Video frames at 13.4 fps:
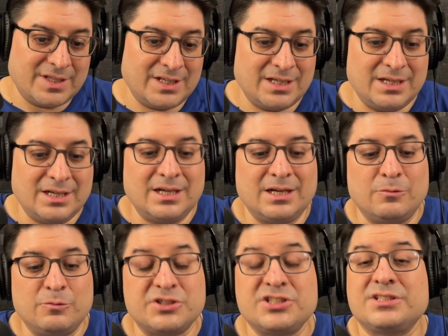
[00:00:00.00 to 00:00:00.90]

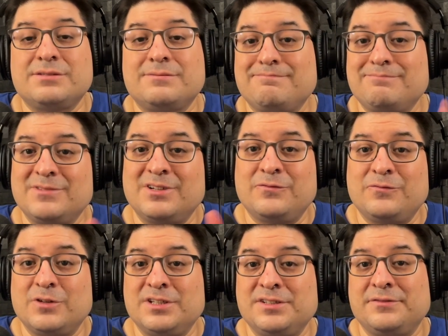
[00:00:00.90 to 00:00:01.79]
which
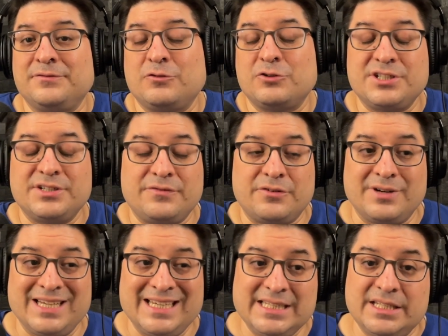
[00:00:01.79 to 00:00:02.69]
is unfortunate for
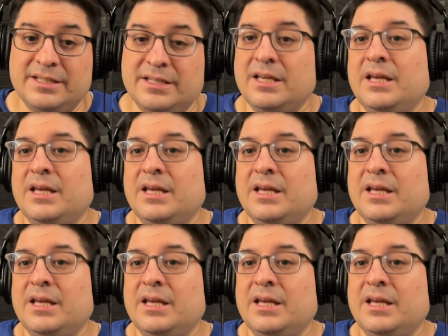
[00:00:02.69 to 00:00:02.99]
Enid